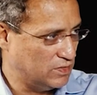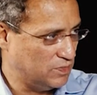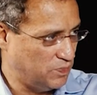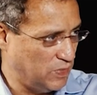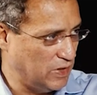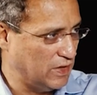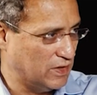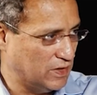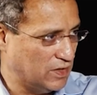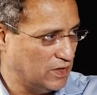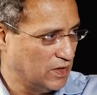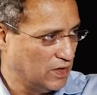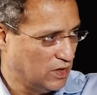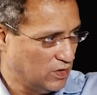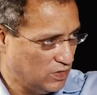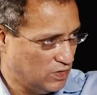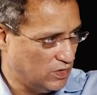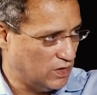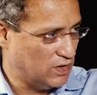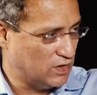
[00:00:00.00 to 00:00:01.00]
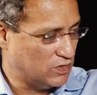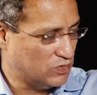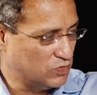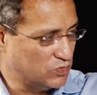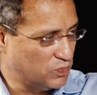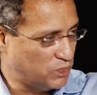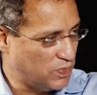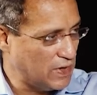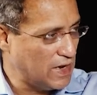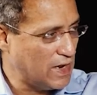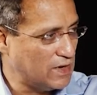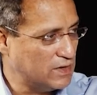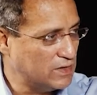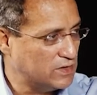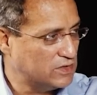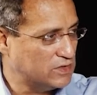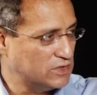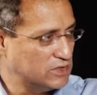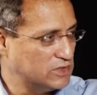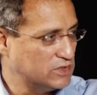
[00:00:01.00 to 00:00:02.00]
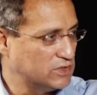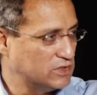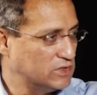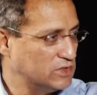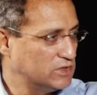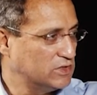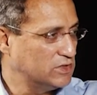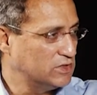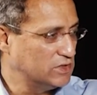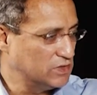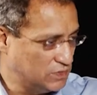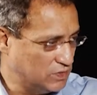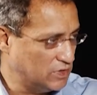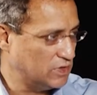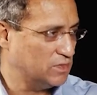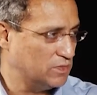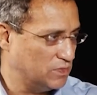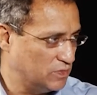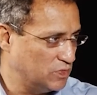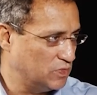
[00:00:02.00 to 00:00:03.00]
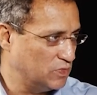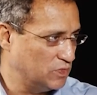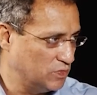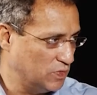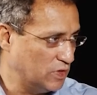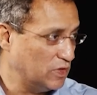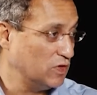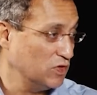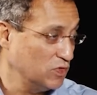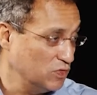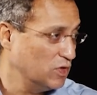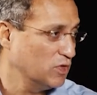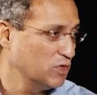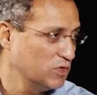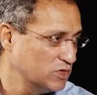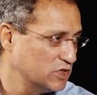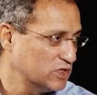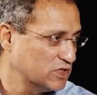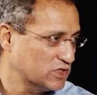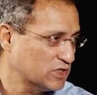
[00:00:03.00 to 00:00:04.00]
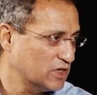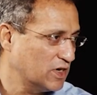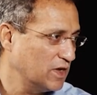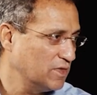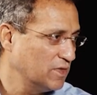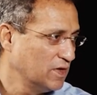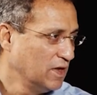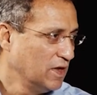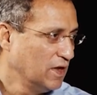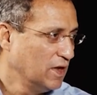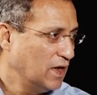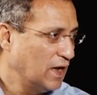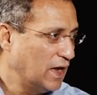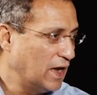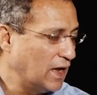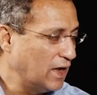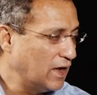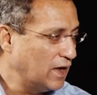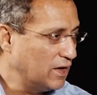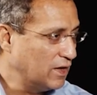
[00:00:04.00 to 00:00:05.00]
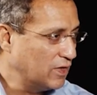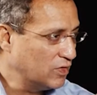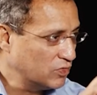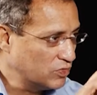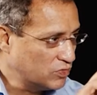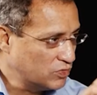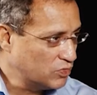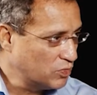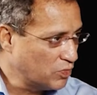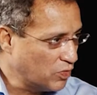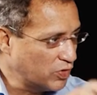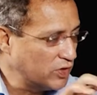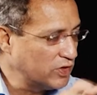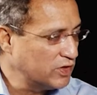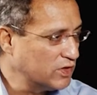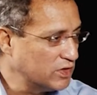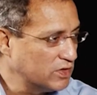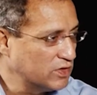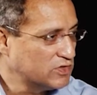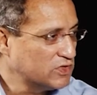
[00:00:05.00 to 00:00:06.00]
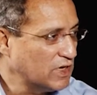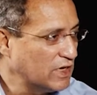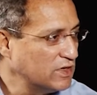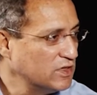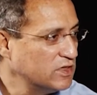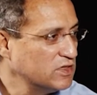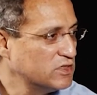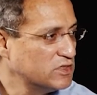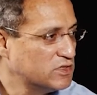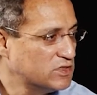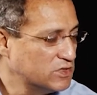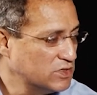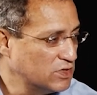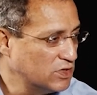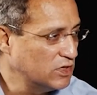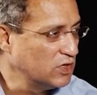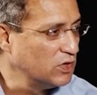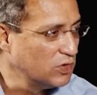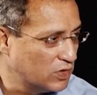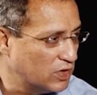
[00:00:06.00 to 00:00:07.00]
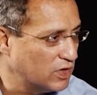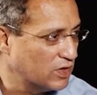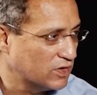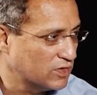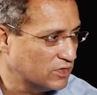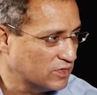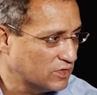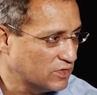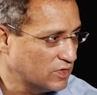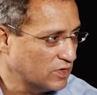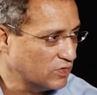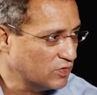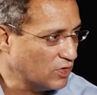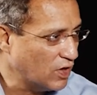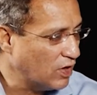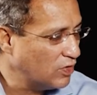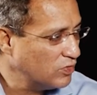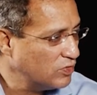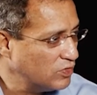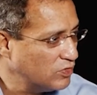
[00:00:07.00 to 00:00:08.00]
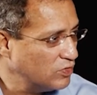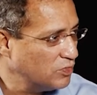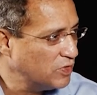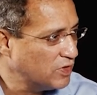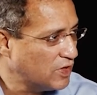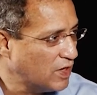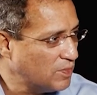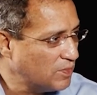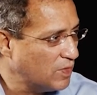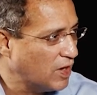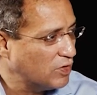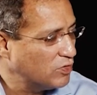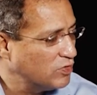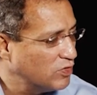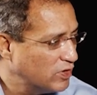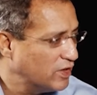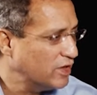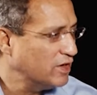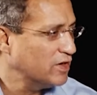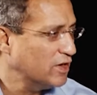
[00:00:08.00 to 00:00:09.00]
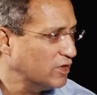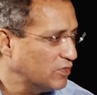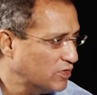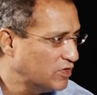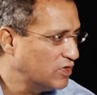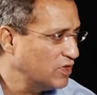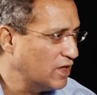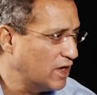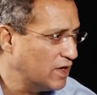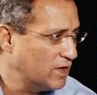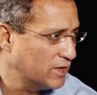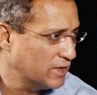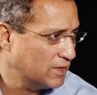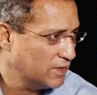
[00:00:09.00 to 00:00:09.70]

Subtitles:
peak to plant what you are going to describe to monitor the Chinese nuclear this thing. So how did you become? How did you get in touch with CIA?